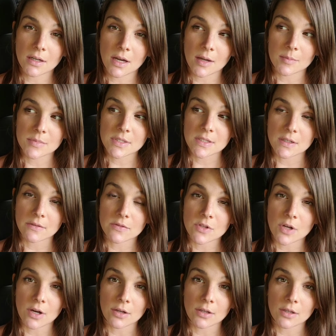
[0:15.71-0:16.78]
I'm sick of
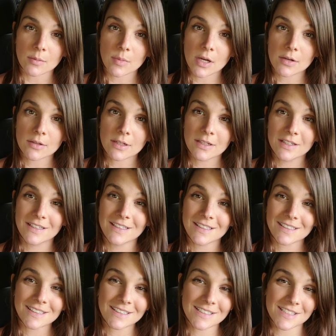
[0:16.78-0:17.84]
talking about it
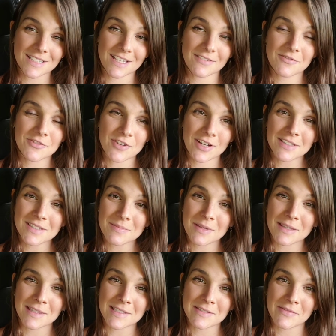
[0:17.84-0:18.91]
because I've tried to
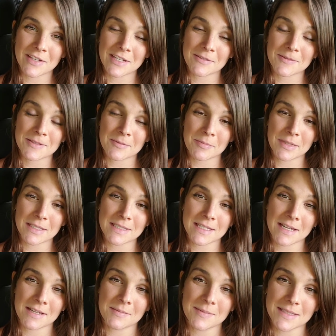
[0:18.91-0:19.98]
make this video so many
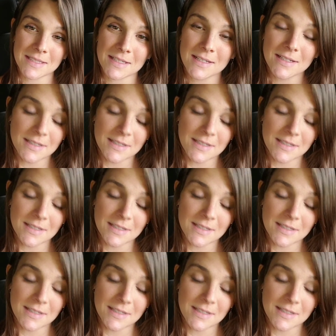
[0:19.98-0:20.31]
times.